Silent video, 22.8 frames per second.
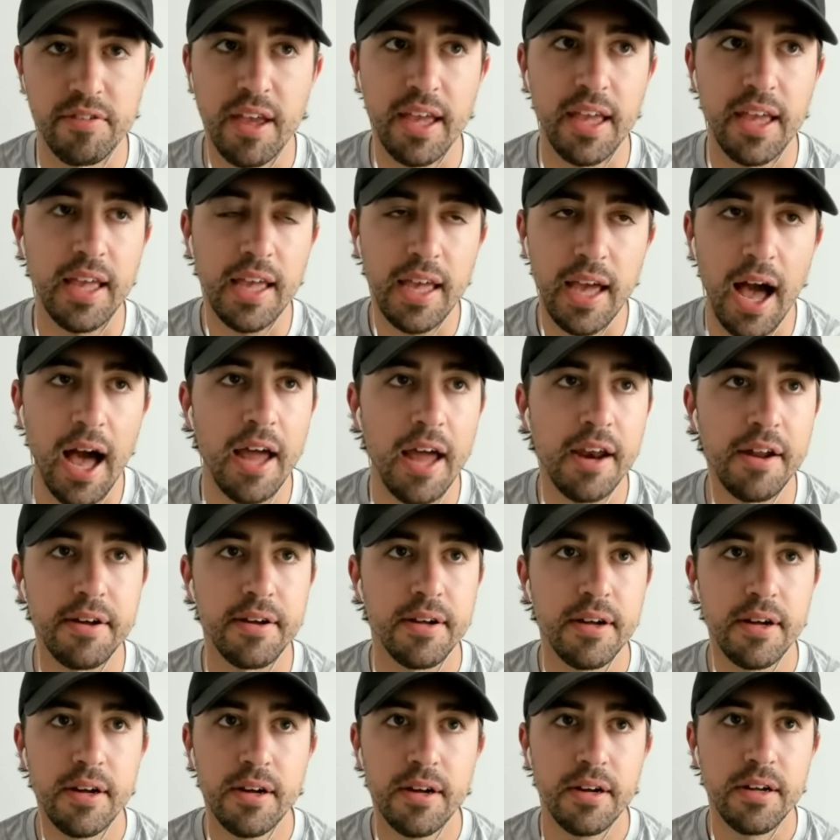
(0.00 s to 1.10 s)
I gotta
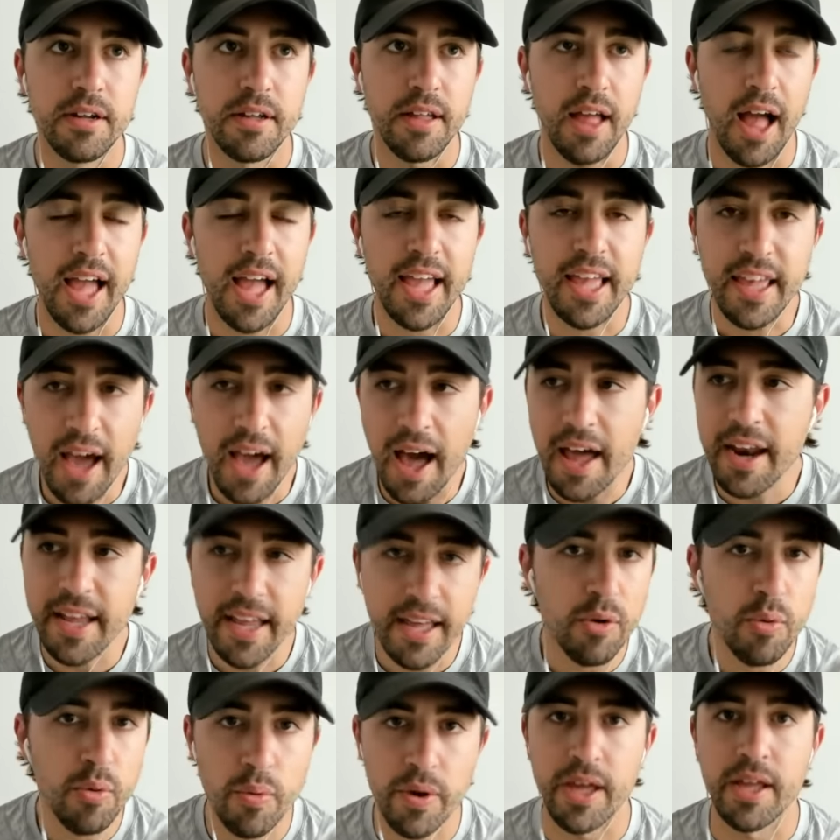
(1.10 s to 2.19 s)
get a
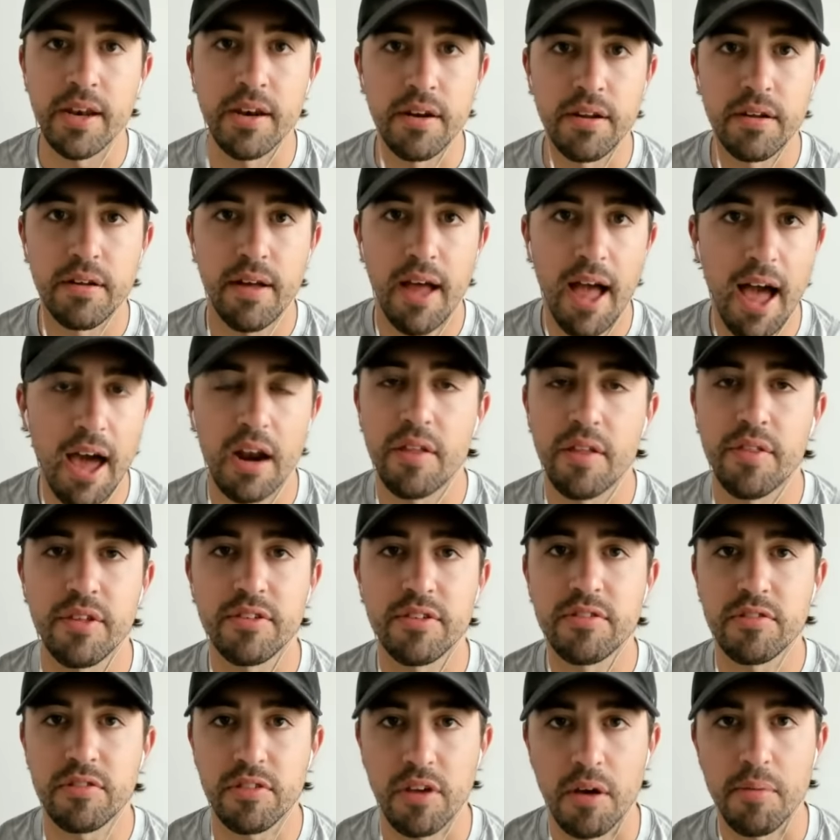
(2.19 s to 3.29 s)
win. out of this
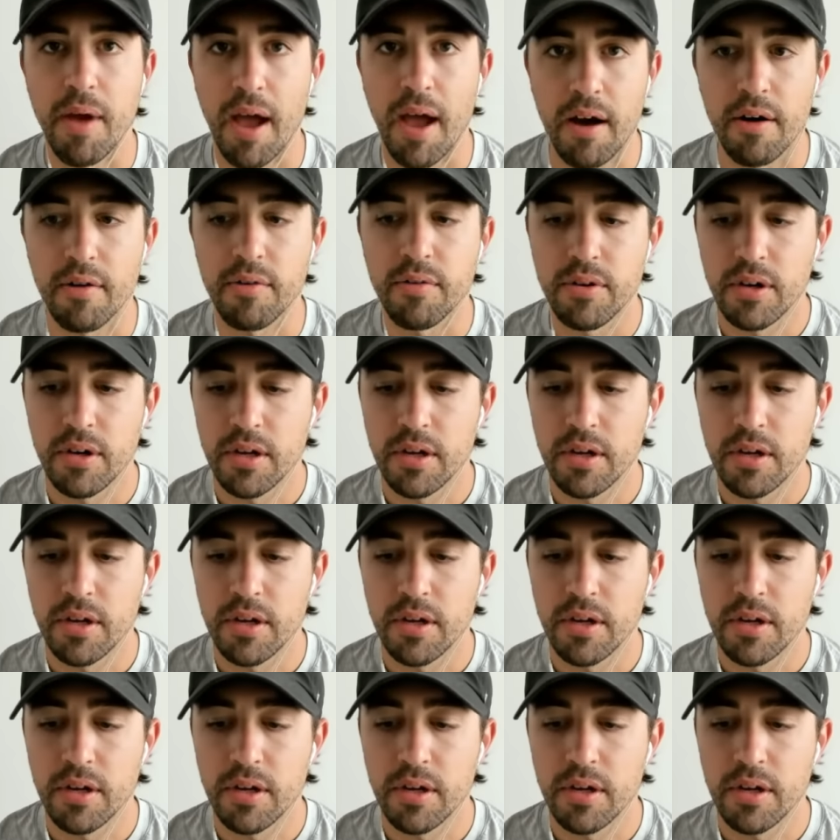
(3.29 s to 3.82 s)
somehow.